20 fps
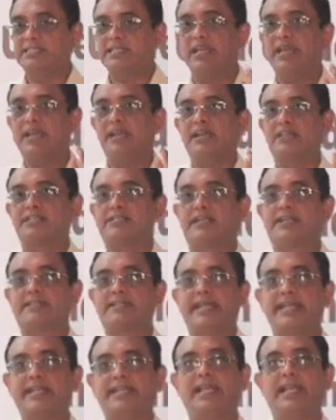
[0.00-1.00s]
layers are
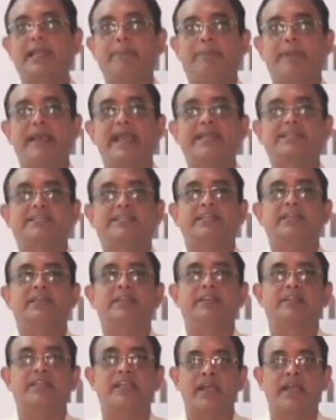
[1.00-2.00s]
tightly packed
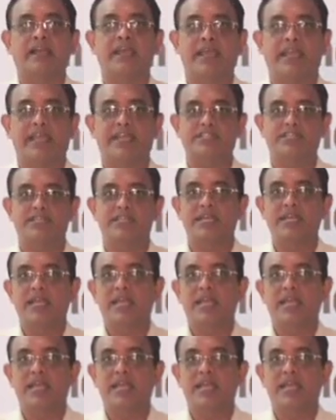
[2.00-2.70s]
in young age,